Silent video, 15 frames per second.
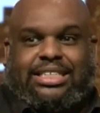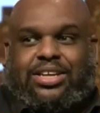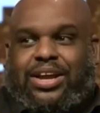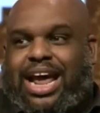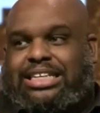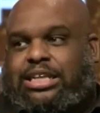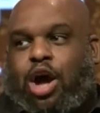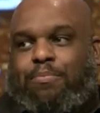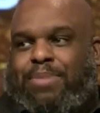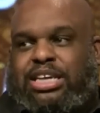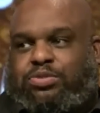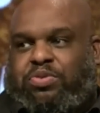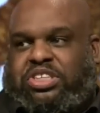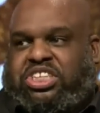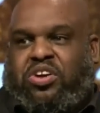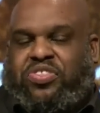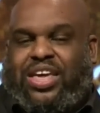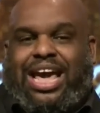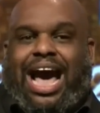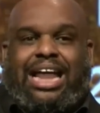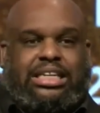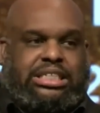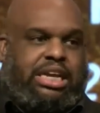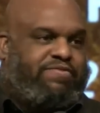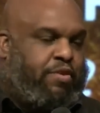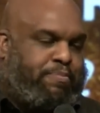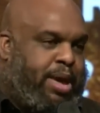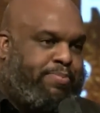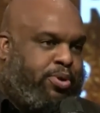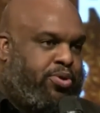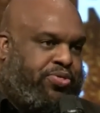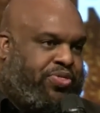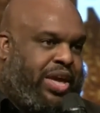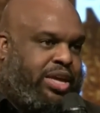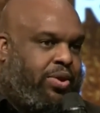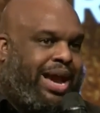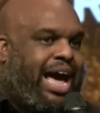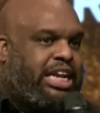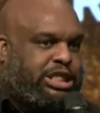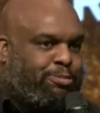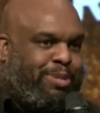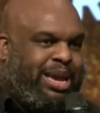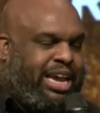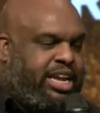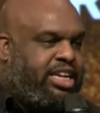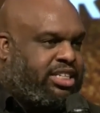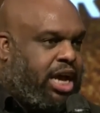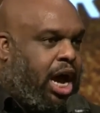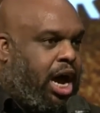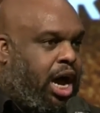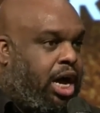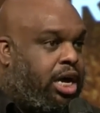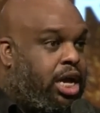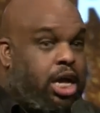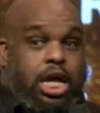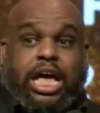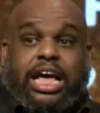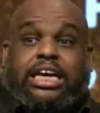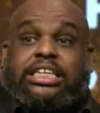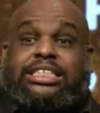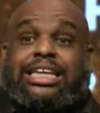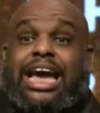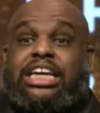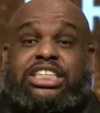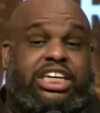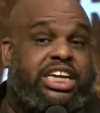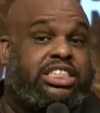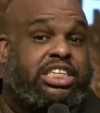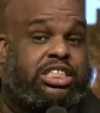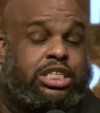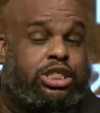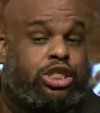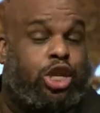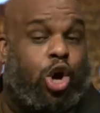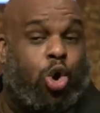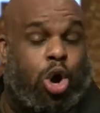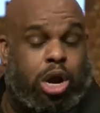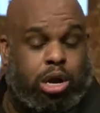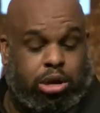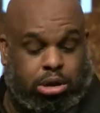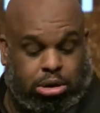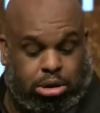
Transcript: So that's going to mess with your theology for people who think you got to speak in a tongue. Say Jesus is Lord.